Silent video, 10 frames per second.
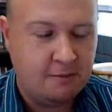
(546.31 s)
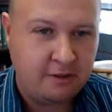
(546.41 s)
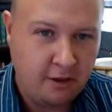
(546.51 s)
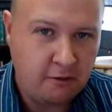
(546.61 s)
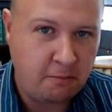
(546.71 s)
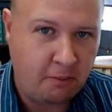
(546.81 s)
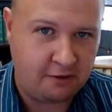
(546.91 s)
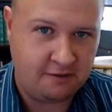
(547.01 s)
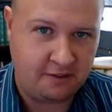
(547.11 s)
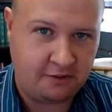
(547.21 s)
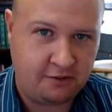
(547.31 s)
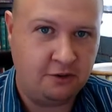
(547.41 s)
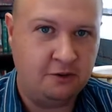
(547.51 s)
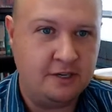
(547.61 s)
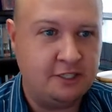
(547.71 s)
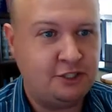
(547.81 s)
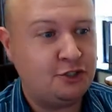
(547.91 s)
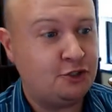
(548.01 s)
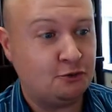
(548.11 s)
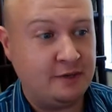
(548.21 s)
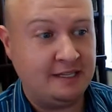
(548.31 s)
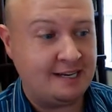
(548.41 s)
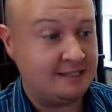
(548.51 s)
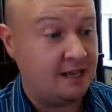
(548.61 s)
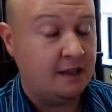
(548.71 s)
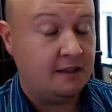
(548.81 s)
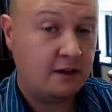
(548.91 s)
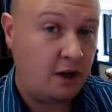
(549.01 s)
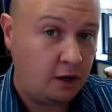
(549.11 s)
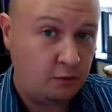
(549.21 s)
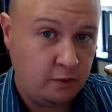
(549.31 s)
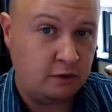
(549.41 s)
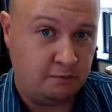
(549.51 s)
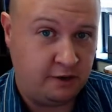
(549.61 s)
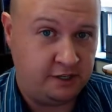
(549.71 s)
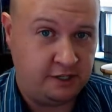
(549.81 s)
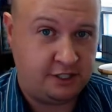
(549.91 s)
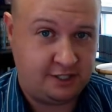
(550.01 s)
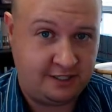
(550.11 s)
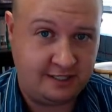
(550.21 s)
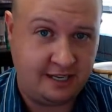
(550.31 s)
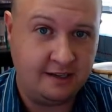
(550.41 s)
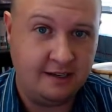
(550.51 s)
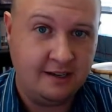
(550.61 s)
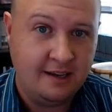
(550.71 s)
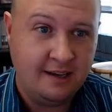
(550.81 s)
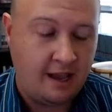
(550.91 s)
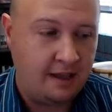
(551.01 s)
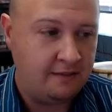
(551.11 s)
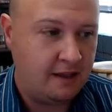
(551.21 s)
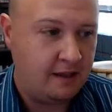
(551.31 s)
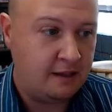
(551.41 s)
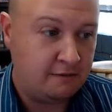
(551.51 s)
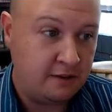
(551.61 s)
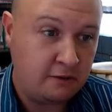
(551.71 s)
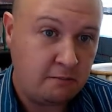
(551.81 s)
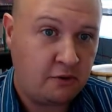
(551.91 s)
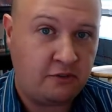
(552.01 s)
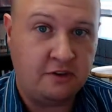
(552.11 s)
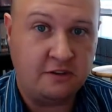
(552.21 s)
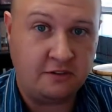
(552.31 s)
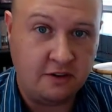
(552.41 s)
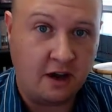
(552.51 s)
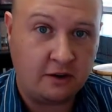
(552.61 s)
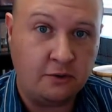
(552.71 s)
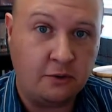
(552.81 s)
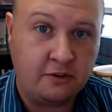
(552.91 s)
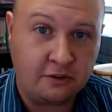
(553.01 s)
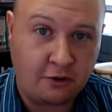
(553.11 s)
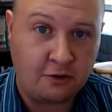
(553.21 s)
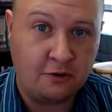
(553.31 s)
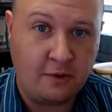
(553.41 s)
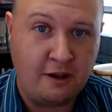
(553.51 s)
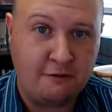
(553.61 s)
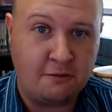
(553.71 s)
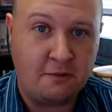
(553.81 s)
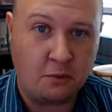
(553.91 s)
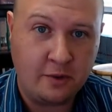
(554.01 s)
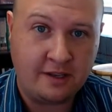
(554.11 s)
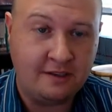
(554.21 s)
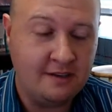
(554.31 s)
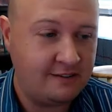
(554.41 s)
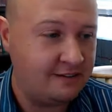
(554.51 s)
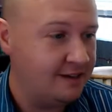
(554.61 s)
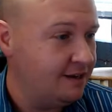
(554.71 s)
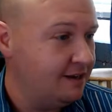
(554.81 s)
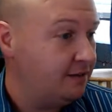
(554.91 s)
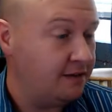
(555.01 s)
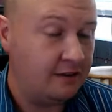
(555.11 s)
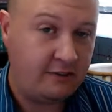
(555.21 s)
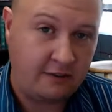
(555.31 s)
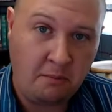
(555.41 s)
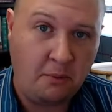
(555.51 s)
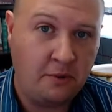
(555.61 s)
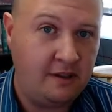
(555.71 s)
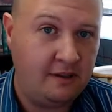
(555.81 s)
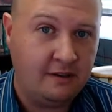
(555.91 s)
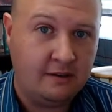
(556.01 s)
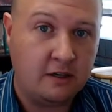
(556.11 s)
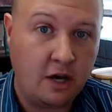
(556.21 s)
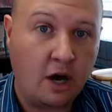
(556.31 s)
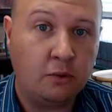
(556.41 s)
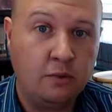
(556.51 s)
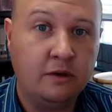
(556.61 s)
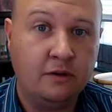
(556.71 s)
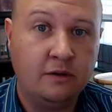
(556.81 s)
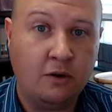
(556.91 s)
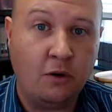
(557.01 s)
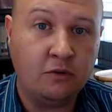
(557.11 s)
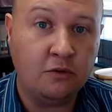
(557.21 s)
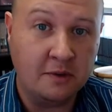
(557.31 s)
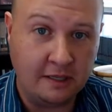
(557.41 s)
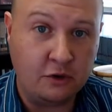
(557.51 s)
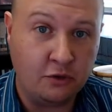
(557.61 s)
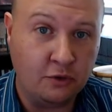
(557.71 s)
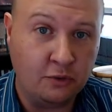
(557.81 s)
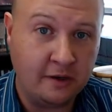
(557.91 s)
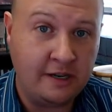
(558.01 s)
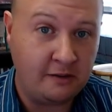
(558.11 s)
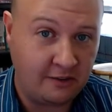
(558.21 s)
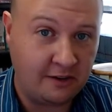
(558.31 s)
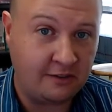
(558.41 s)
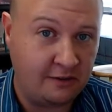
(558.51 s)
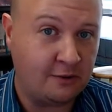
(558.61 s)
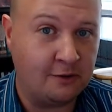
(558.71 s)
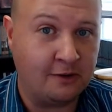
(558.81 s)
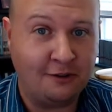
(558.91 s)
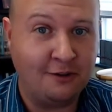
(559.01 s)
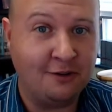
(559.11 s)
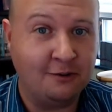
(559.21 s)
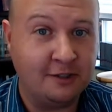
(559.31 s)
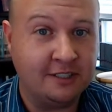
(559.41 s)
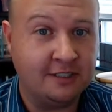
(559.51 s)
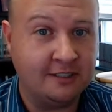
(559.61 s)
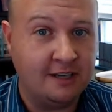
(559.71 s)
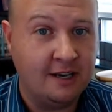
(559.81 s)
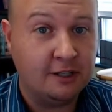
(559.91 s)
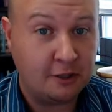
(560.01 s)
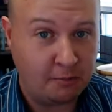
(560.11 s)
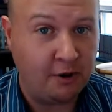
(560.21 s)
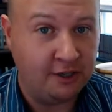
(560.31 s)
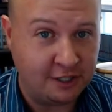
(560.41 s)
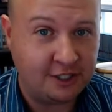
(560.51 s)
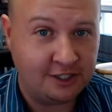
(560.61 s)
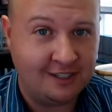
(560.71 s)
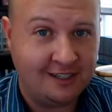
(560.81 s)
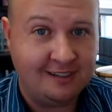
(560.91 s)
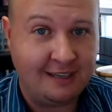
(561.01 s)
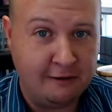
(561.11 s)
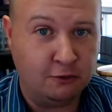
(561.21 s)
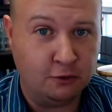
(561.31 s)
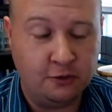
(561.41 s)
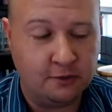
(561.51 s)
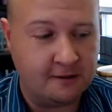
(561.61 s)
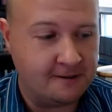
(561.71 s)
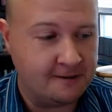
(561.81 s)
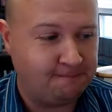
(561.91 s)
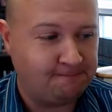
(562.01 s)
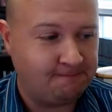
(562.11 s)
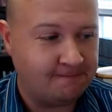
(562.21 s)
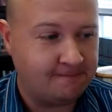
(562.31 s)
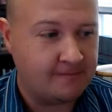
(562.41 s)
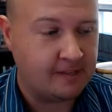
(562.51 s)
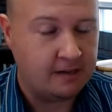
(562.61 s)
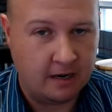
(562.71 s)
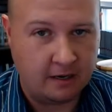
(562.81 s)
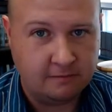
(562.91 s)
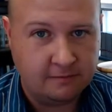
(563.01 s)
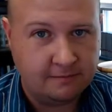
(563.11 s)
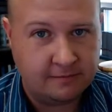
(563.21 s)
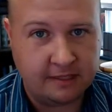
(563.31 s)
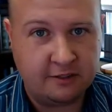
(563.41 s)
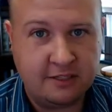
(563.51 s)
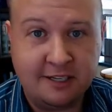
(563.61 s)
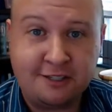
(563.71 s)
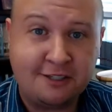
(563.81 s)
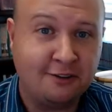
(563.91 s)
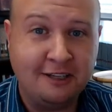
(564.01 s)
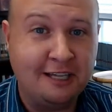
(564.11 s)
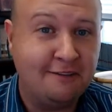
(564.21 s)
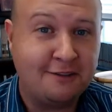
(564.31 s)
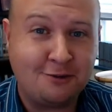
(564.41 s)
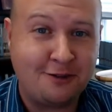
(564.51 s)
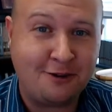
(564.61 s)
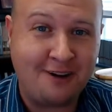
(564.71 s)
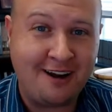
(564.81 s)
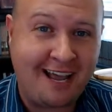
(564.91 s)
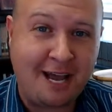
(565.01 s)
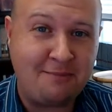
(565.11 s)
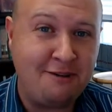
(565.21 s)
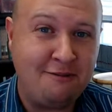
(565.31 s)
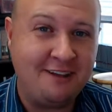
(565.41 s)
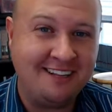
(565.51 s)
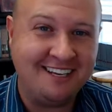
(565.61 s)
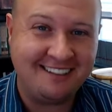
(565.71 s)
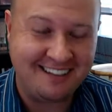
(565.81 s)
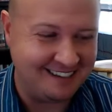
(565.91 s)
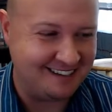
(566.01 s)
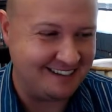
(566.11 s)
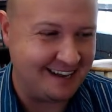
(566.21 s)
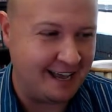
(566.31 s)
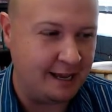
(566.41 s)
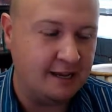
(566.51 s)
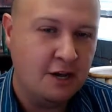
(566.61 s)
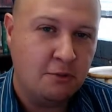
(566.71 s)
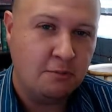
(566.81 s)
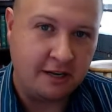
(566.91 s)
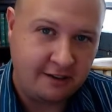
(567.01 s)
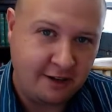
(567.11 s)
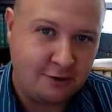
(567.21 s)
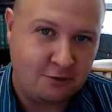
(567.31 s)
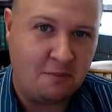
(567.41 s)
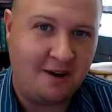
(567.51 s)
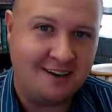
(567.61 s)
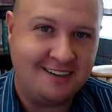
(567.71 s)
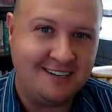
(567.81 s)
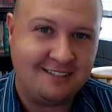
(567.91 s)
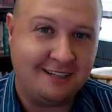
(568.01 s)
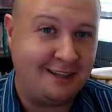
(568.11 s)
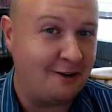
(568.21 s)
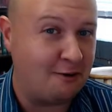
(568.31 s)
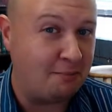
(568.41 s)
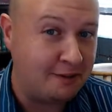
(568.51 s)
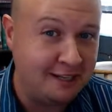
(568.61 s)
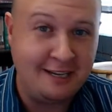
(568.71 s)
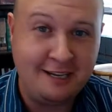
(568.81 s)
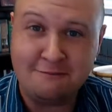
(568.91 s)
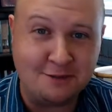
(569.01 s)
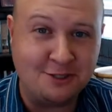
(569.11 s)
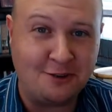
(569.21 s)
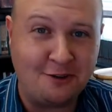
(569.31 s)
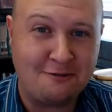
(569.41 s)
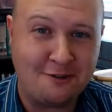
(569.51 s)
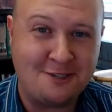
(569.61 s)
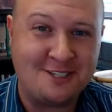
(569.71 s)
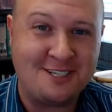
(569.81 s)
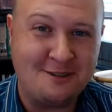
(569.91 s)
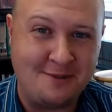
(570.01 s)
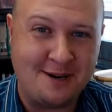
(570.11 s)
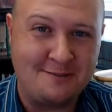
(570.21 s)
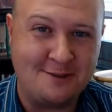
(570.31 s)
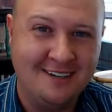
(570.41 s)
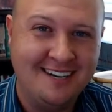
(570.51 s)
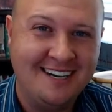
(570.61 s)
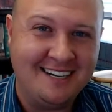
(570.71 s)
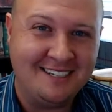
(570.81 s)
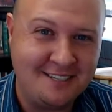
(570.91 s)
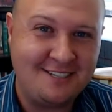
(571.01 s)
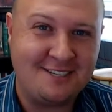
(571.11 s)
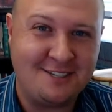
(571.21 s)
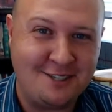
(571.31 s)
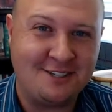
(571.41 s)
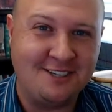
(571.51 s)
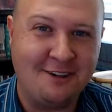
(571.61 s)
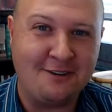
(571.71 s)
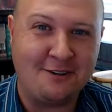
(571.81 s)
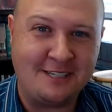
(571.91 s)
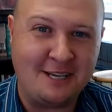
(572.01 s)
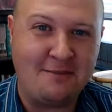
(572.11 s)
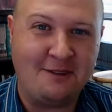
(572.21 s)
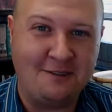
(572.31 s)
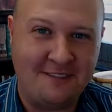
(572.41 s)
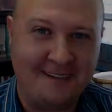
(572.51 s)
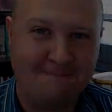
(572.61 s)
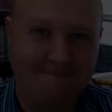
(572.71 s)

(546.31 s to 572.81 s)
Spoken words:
But the other part of this, too, is just to realize that God will punish sin. And that if this person is not going to turn away from their wickedness, that at some point, God will ultimately do what he says he's going to do, which is to punish evildoers. Now, that doesn't necessarily leave us with a great happy feeling at the end of the day, but it does remind us that there are plenty of bizarre verses in the Bible, and this is just another example of that.